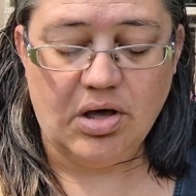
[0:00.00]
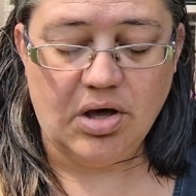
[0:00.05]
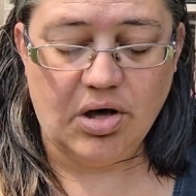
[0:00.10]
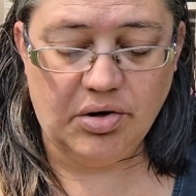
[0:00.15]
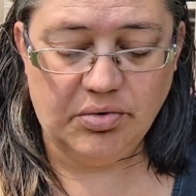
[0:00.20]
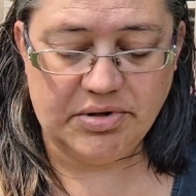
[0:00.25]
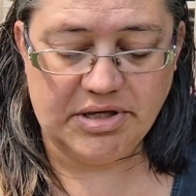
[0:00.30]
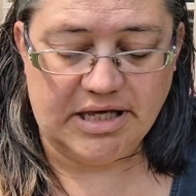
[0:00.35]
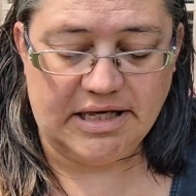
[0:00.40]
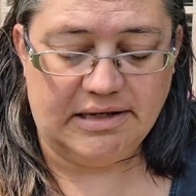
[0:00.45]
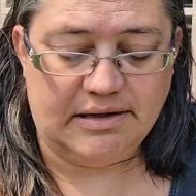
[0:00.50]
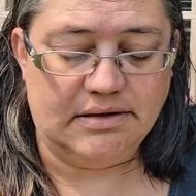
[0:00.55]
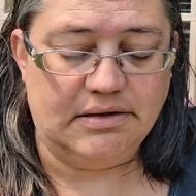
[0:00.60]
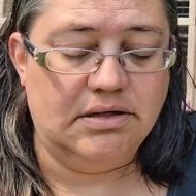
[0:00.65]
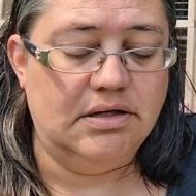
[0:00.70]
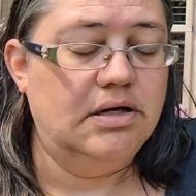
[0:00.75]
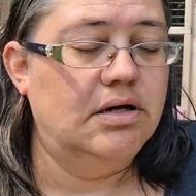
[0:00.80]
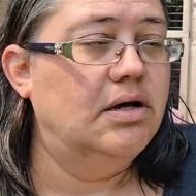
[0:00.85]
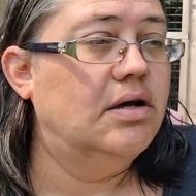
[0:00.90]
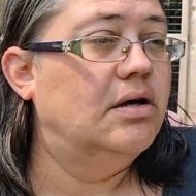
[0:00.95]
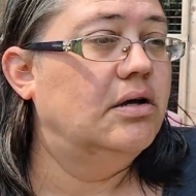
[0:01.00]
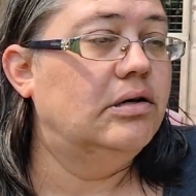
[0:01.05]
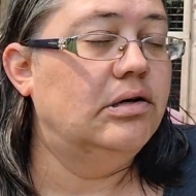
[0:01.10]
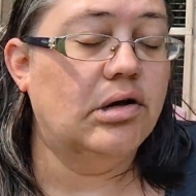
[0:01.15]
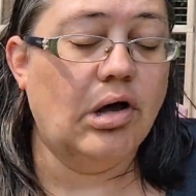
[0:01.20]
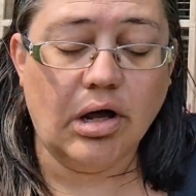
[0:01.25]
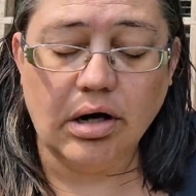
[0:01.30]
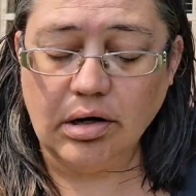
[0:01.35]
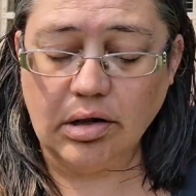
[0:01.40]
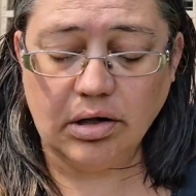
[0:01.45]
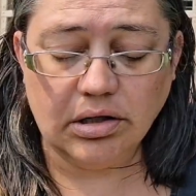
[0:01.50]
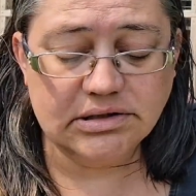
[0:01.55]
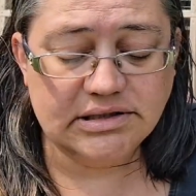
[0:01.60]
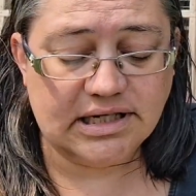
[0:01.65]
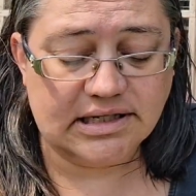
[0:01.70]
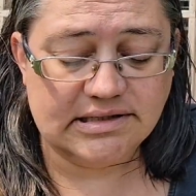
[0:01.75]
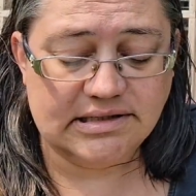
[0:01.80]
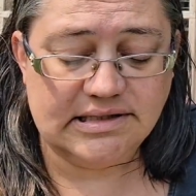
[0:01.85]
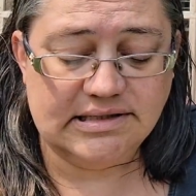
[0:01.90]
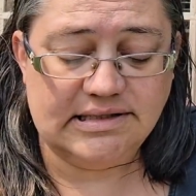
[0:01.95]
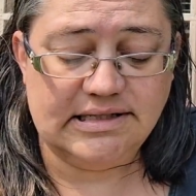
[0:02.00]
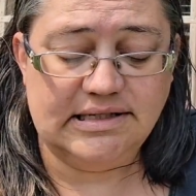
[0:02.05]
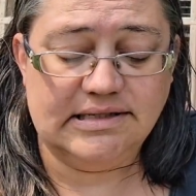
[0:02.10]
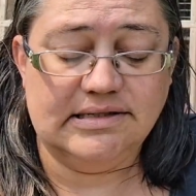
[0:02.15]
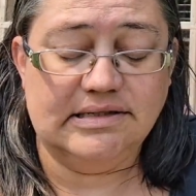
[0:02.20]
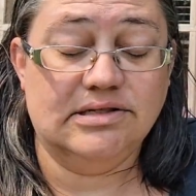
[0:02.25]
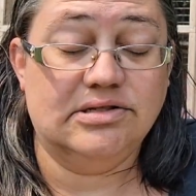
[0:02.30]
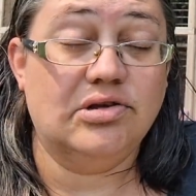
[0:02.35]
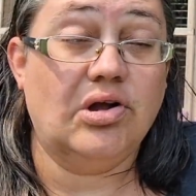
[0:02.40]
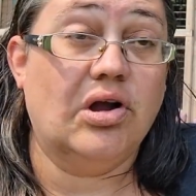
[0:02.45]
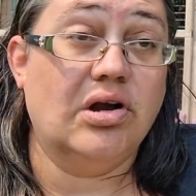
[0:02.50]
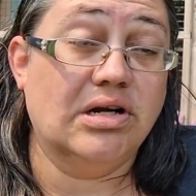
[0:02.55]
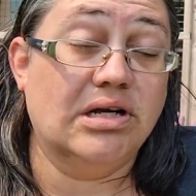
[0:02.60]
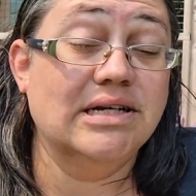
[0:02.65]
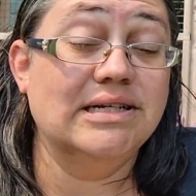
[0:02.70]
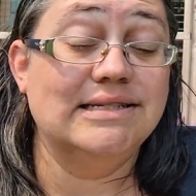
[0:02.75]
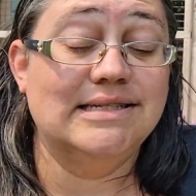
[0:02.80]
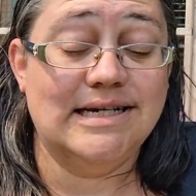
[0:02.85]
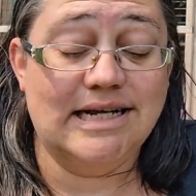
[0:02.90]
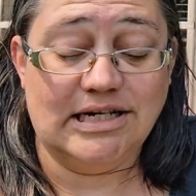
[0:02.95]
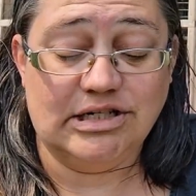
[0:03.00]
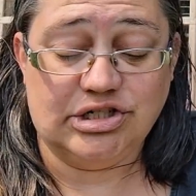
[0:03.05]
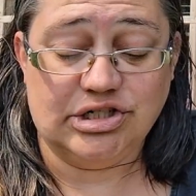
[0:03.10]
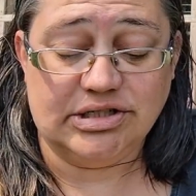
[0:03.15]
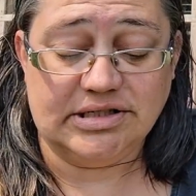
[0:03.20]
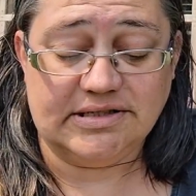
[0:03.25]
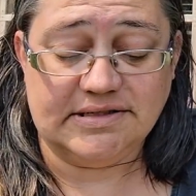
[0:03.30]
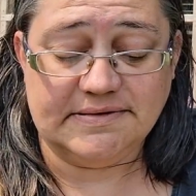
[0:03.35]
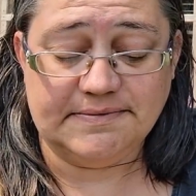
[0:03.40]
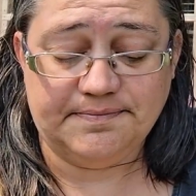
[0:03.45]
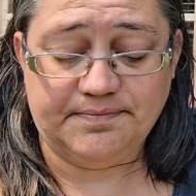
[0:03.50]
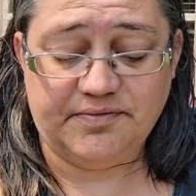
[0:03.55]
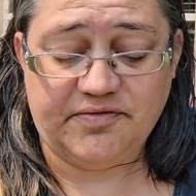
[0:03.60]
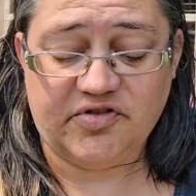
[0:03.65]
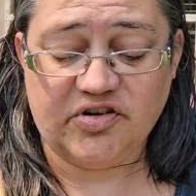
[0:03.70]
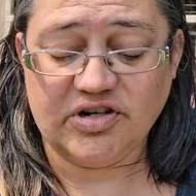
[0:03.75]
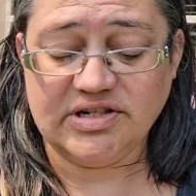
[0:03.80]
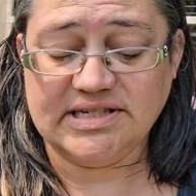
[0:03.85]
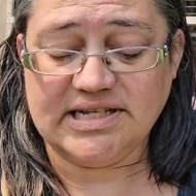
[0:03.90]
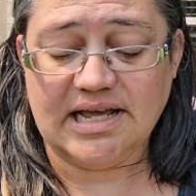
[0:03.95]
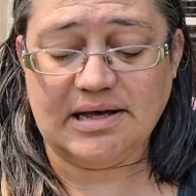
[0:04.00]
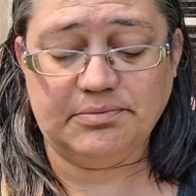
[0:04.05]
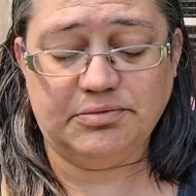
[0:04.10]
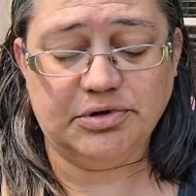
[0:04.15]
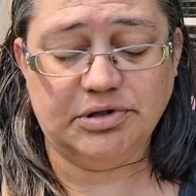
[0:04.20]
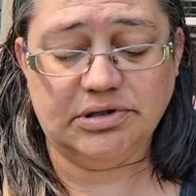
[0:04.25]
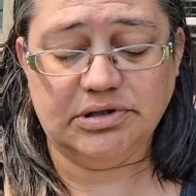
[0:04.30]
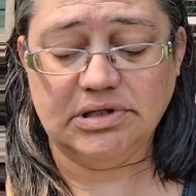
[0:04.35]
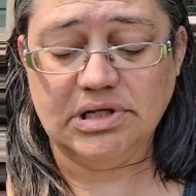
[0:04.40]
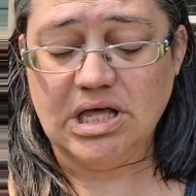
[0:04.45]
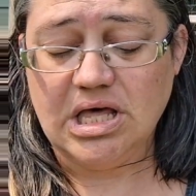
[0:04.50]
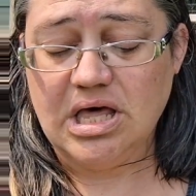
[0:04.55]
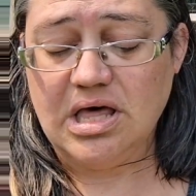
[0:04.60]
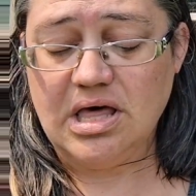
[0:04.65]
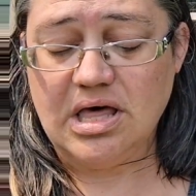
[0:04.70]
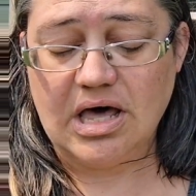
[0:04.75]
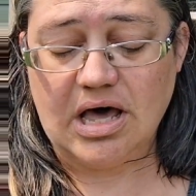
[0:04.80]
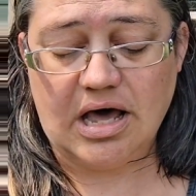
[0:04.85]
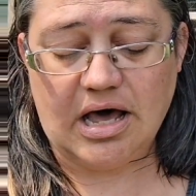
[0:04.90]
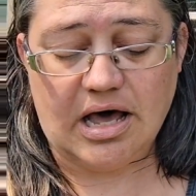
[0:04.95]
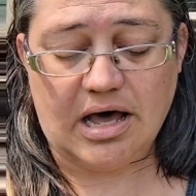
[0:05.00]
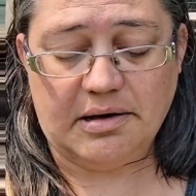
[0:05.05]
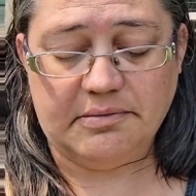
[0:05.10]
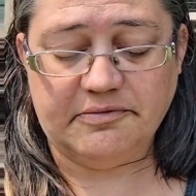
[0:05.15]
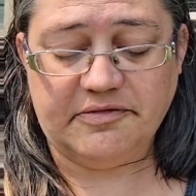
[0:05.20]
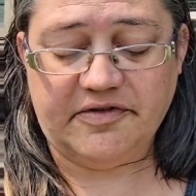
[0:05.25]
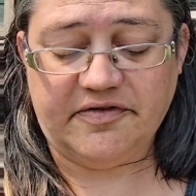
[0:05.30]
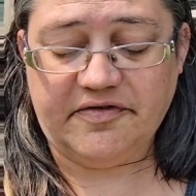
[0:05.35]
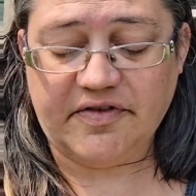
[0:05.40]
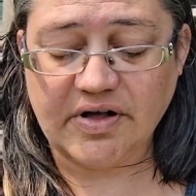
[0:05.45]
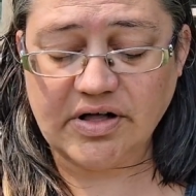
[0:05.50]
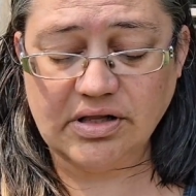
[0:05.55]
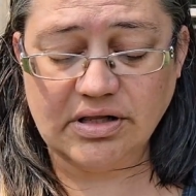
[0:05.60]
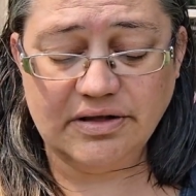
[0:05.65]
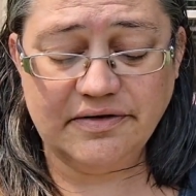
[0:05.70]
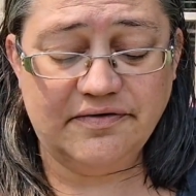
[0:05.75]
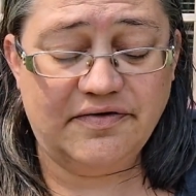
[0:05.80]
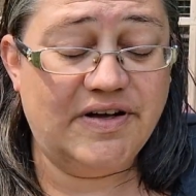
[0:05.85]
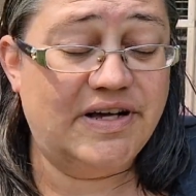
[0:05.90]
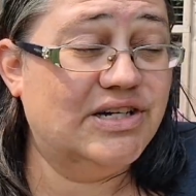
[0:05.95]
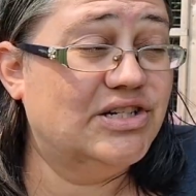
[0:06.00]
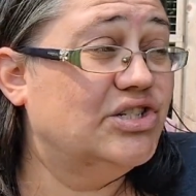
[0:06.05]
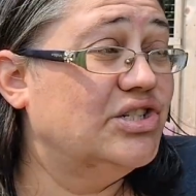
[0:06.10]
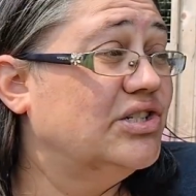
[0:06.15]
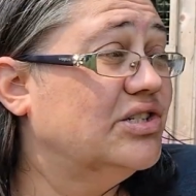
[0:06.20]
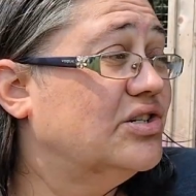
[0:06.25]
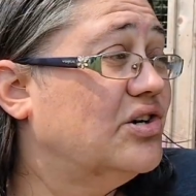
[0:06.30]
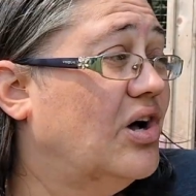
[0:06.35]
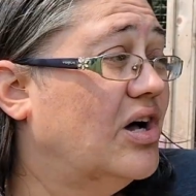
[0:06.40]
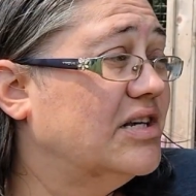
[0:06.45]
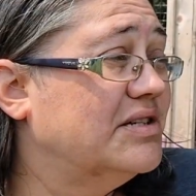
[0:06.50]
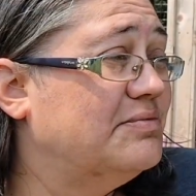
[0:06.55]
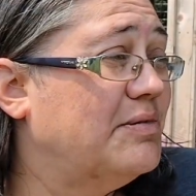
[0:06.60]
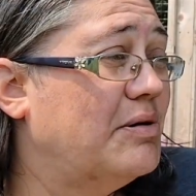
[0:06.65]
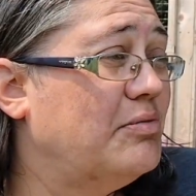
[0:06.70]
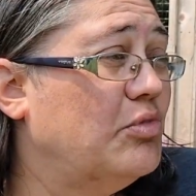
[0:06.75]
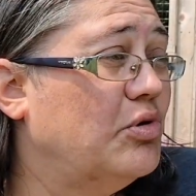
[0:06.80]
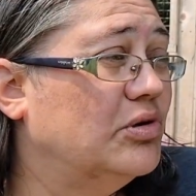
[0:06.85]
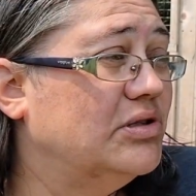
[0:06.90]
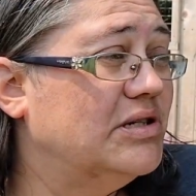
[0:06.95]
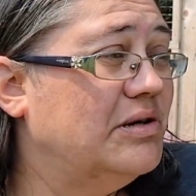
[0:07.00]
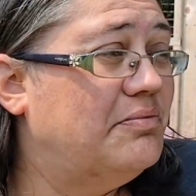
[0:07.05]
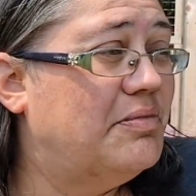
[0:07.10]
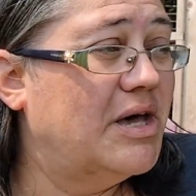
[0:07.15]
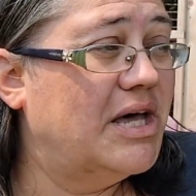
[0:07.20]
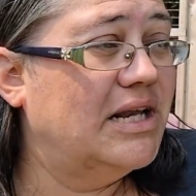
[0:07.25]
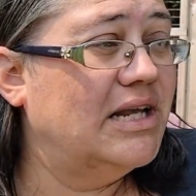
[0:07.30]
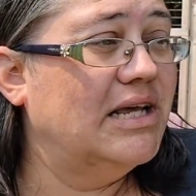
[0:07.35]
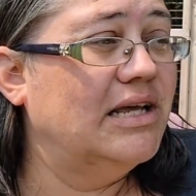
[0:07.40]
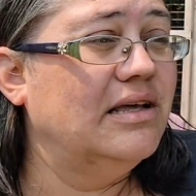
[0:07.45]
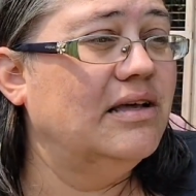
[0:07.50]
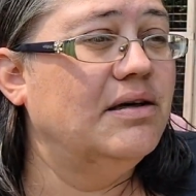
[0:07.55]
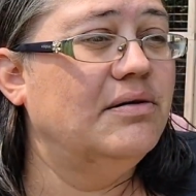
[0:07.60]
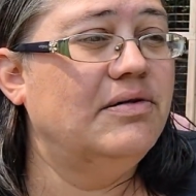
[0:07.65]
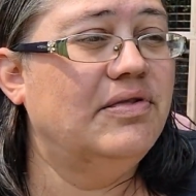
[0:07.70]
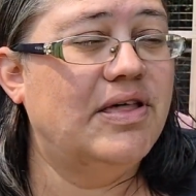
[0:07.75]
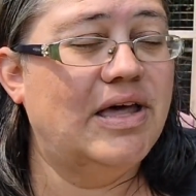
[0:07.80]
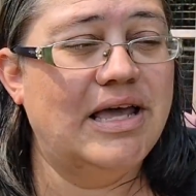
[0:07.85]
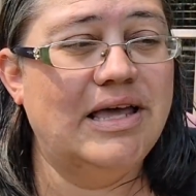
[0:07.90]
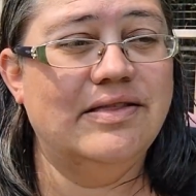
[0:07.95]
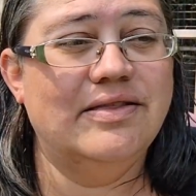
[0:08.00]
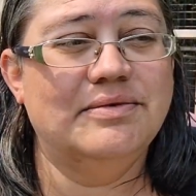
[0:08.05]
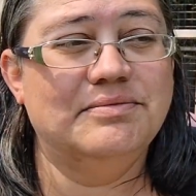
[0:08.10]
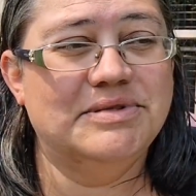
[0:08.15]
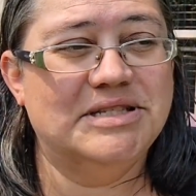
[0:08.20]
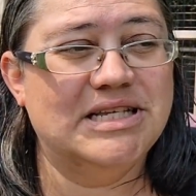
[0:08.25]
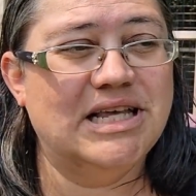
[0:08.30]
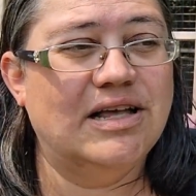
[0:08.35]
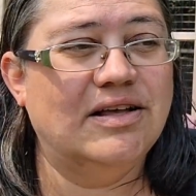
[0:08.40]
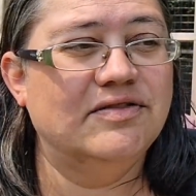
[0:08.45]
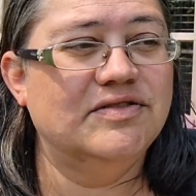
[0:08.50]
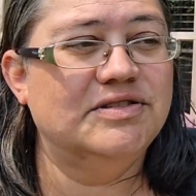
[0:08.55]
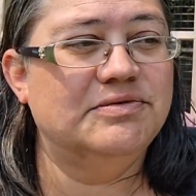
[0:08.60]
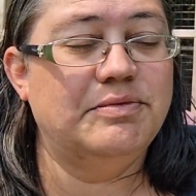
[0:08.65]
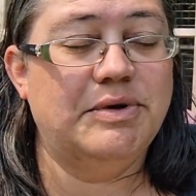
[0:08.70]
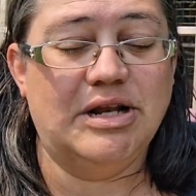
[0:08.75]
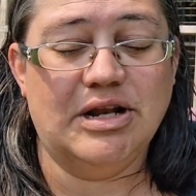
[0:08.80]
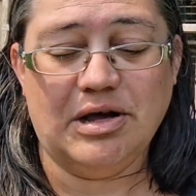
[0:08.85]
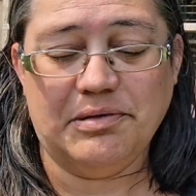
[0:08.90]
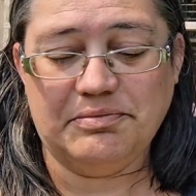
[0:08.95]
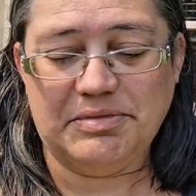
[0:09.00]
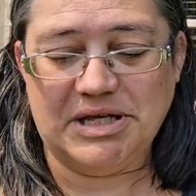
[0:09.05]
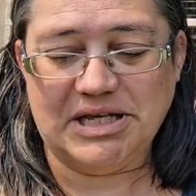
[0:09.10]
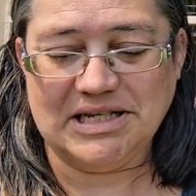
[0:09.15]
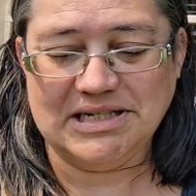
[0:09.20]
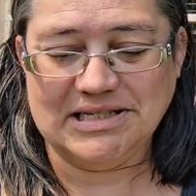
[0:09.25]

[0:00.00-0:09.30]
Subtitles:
Okay, not all duck diseases are contagious. For example, fungal infections caused by moldy bedding, they themselves may not be